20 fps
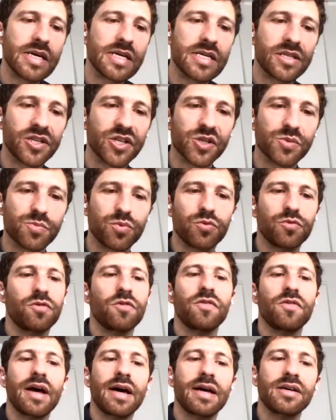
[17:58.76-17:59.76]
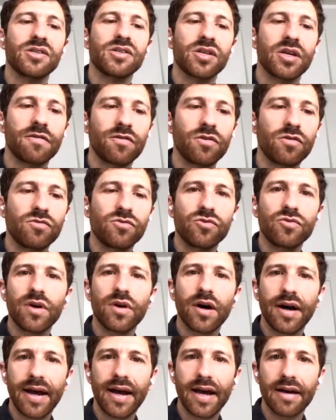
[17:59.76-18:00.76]
easiest proof of that is if you do
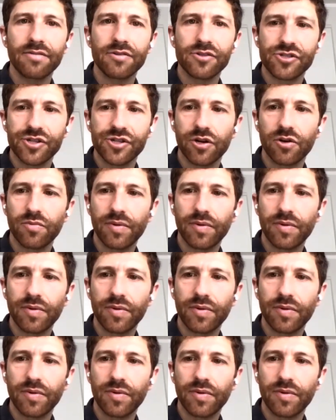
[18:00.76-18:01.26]
not have a shared